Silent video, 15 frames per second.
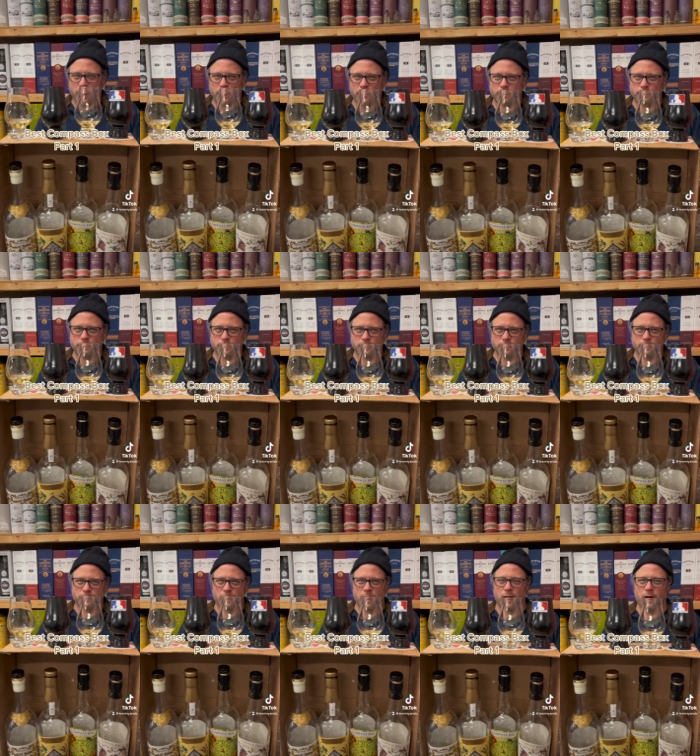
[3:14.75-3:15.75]
part 2
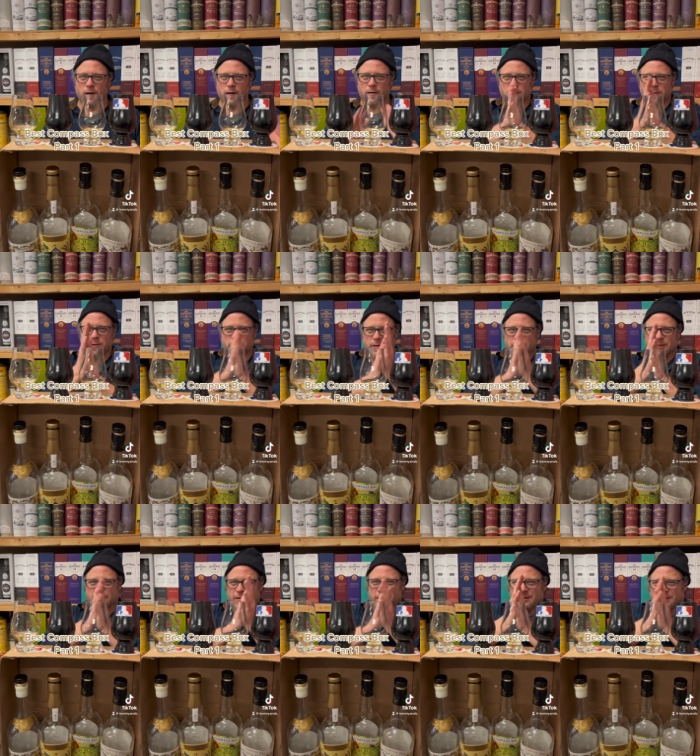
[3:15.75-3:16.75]
when I get to do the
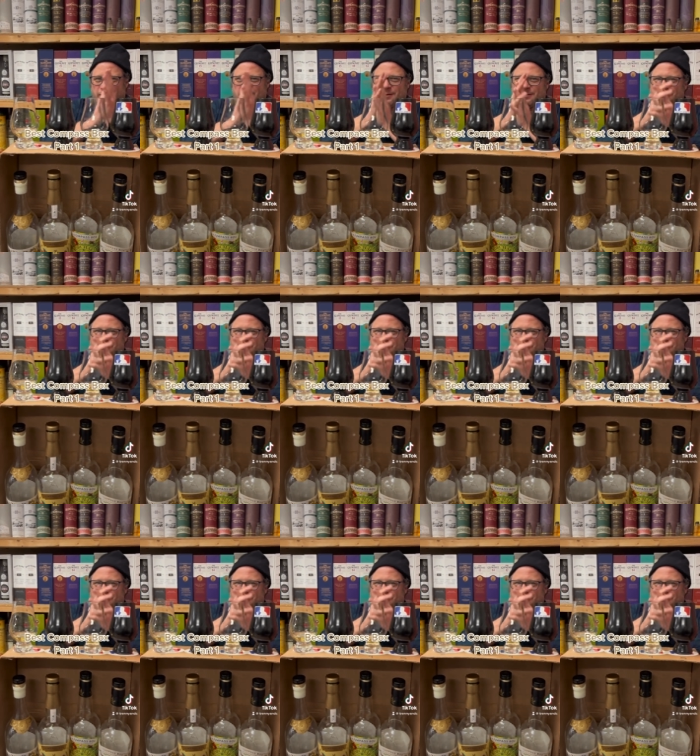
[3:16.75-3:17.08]
challenge.